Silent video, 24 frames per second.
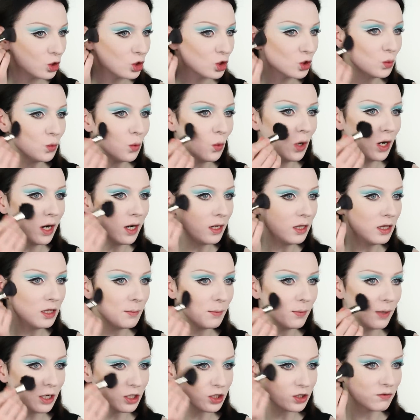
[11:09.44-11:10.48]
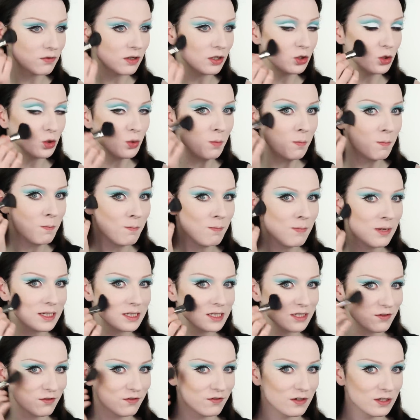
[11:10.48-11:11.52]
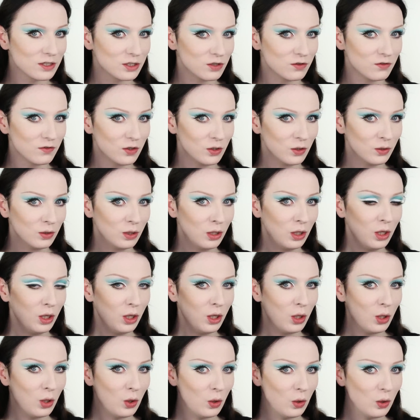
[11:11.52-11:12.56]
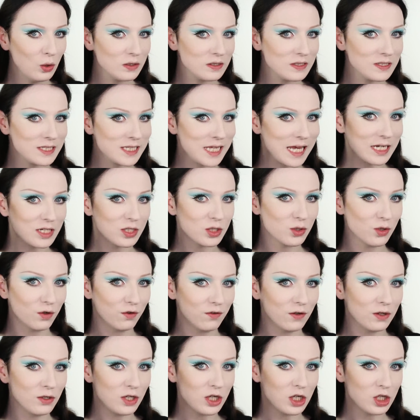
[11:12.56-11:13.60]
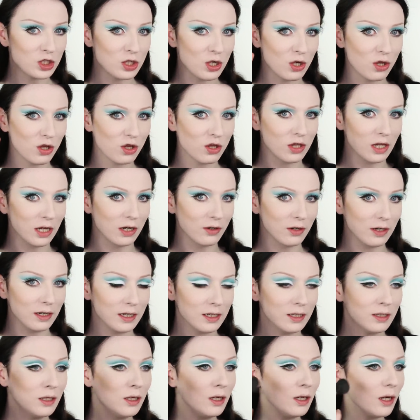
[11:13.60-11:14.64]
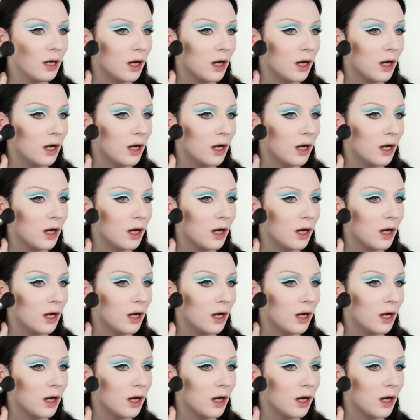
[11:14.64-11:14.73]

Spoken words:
To swirl the brush around, you must have first of all set your foundation thoroughly.